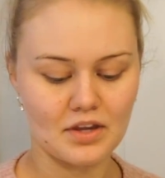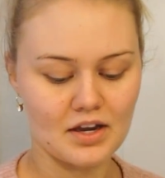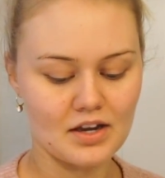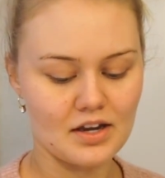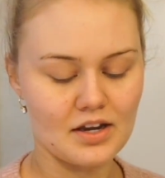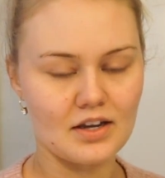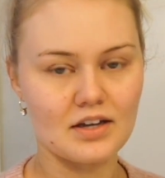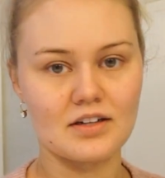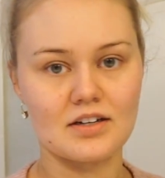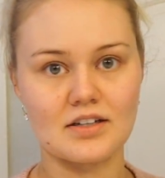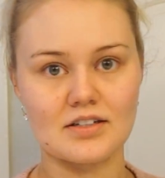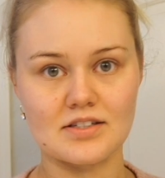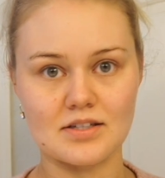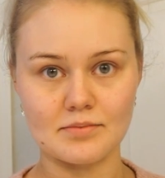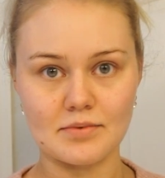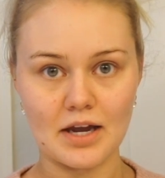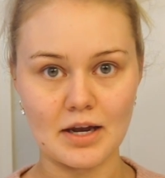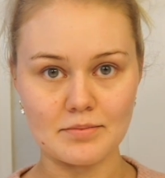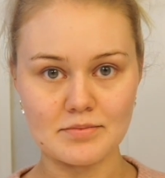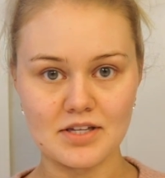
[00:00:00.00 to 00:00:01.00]
And
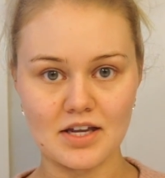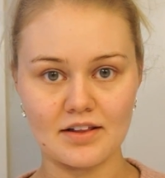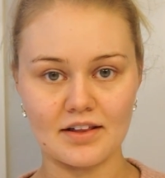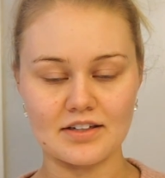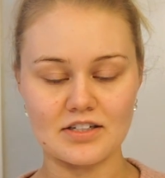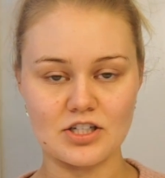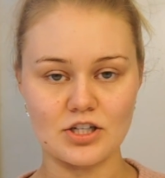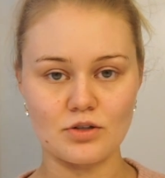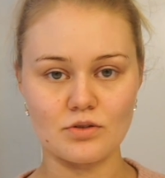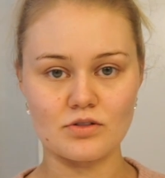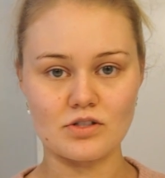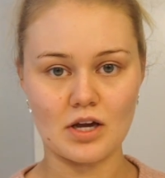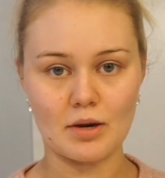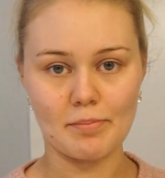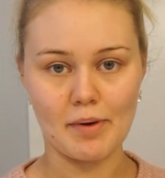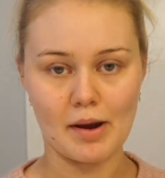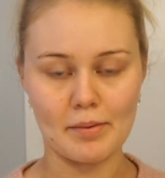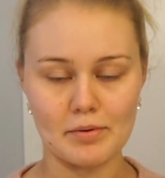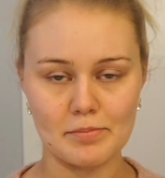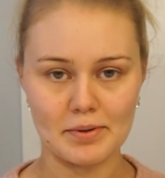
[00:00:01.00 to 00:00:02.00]
sometimes I like to use a
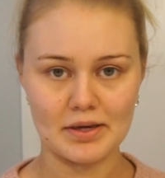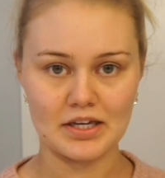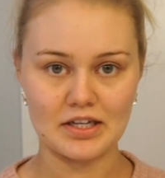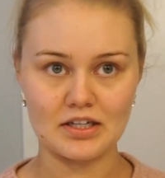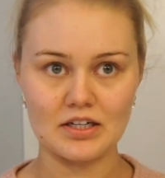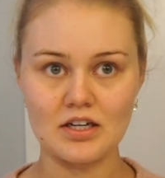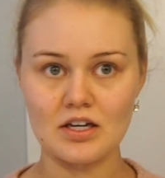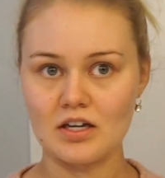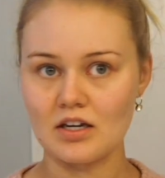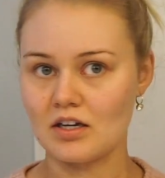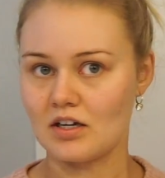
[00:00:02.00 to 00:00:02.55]
bobby pin